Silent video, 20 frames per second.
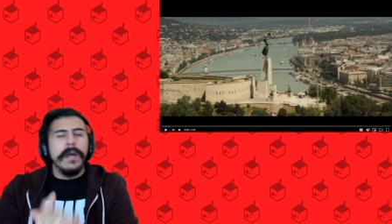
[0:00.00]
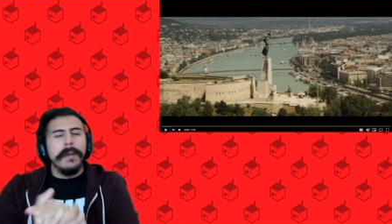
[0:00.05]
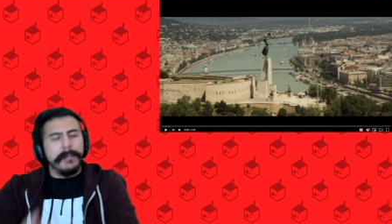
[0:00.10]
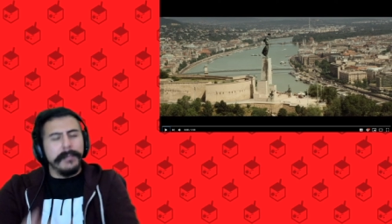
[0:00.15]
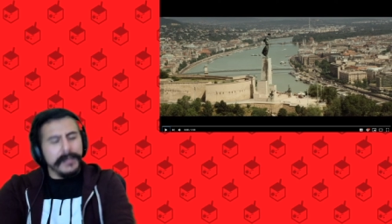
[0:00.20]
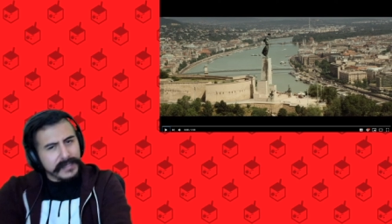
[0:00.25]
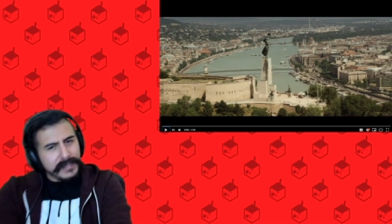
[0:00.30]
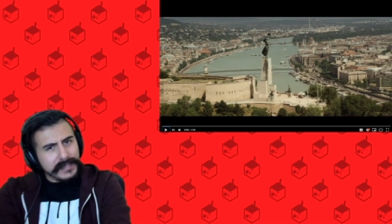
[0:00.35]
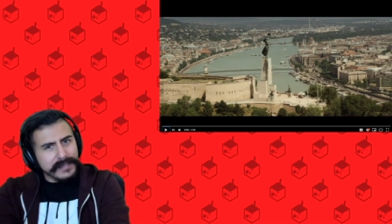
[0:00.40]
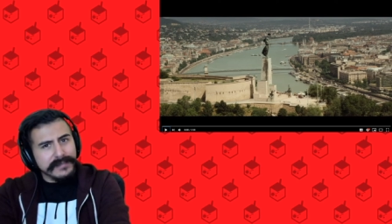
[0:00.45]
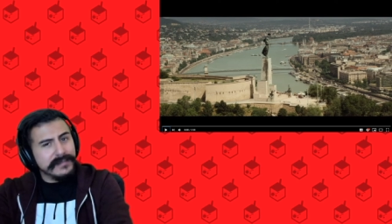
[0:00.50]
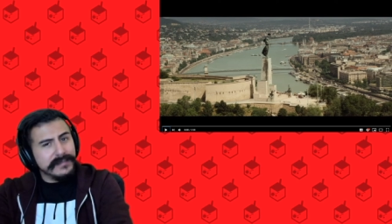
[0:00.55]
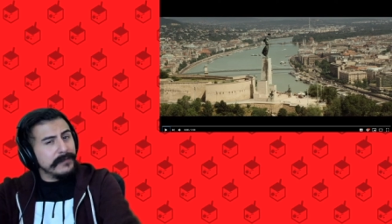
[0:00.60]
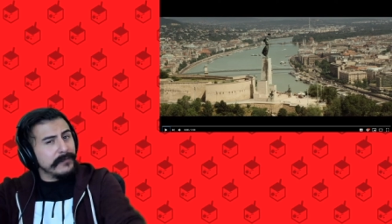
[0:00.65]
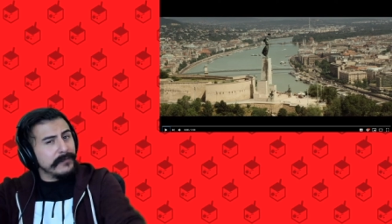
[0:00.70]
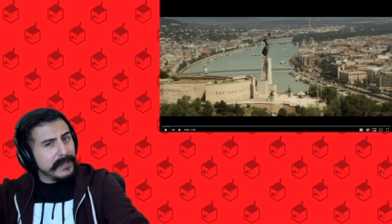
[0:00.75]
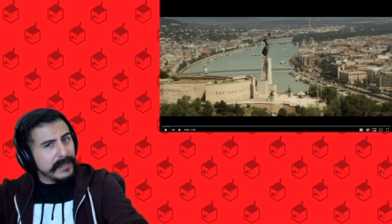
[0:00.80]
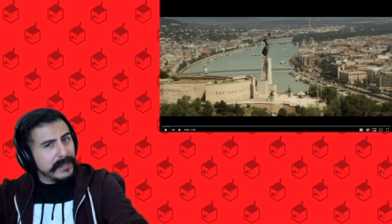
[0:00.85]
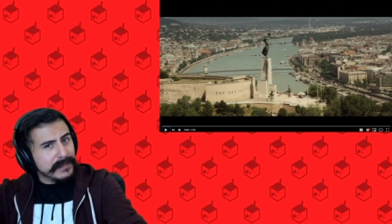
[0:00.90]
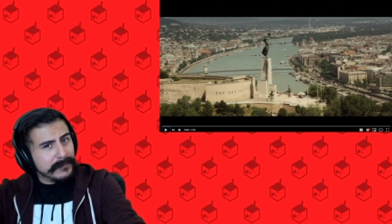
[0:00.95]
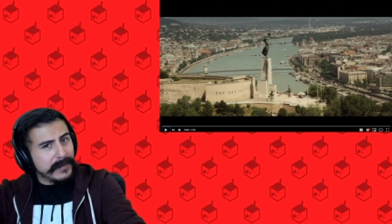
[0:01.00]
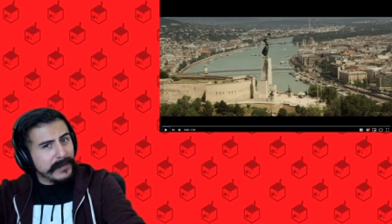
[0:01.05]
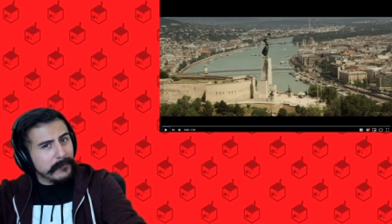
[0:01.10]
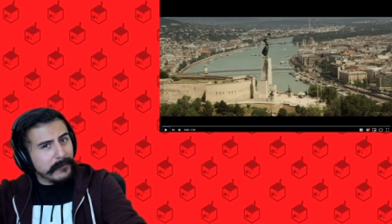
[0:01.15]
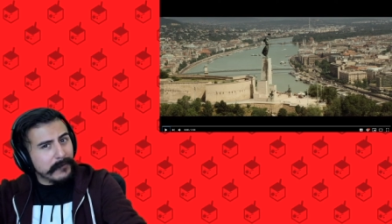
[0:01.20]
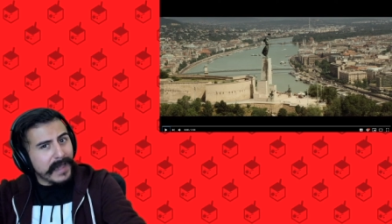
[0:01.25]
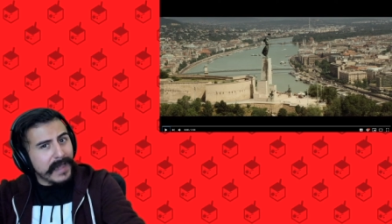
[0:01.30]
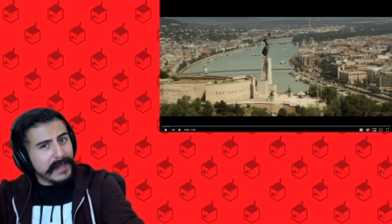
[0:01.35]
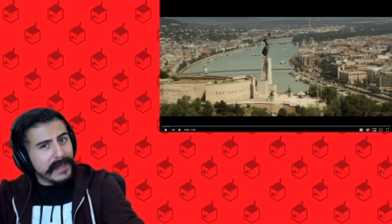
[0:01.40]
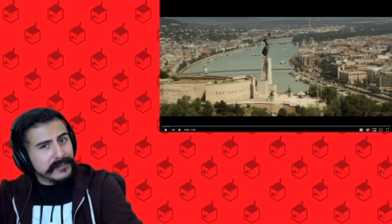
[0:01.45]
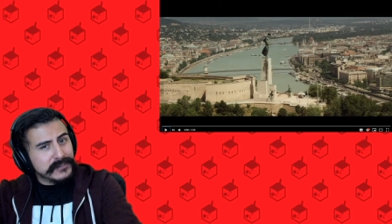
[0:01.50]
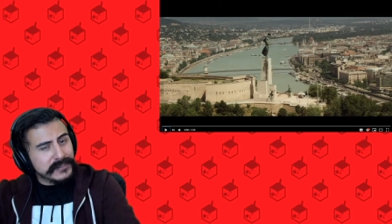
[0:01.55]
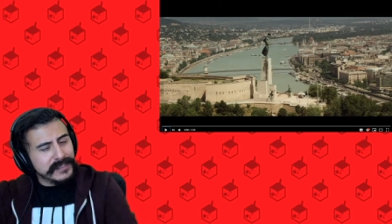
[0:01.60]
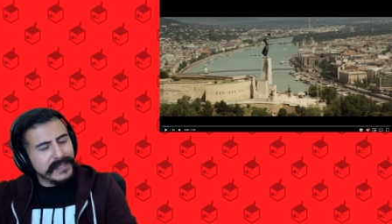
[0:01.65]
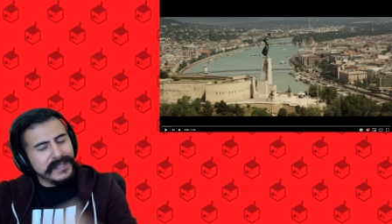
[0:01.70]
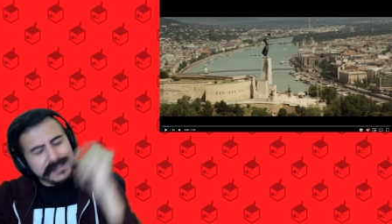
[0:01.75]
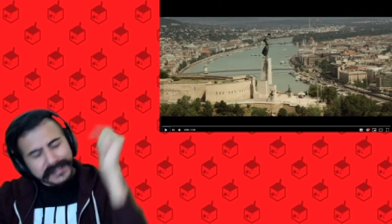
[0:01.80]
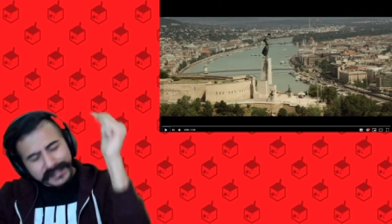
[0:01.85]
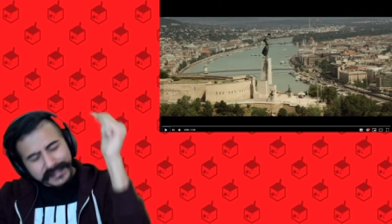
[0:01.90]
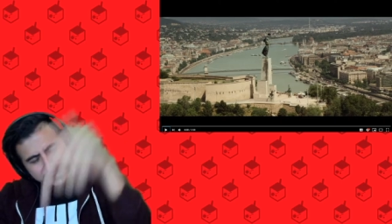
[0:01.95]
please, if you liked my reaction,
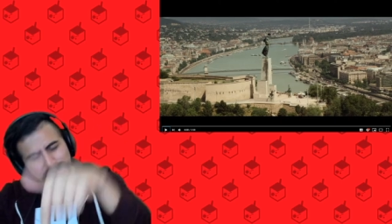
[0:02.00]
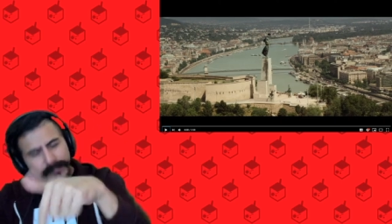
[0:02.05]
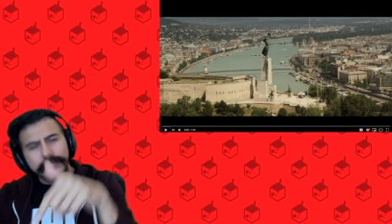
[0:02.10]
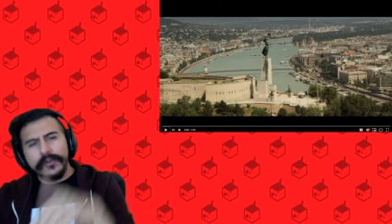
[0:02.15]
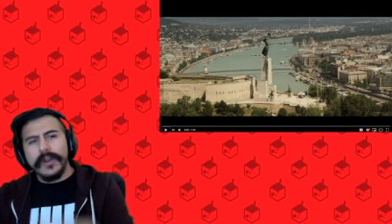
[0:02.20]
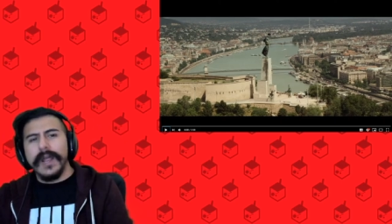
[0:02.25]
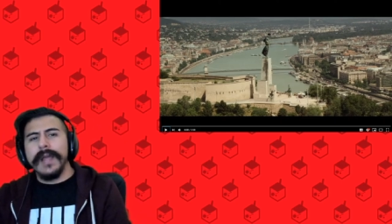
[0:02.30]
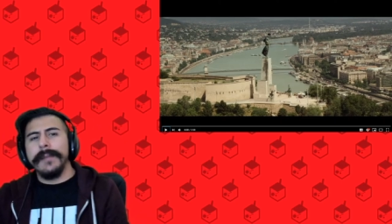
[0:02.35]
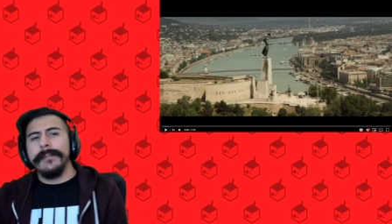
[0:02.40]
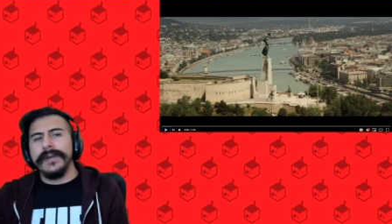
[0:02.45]
hit that subscribe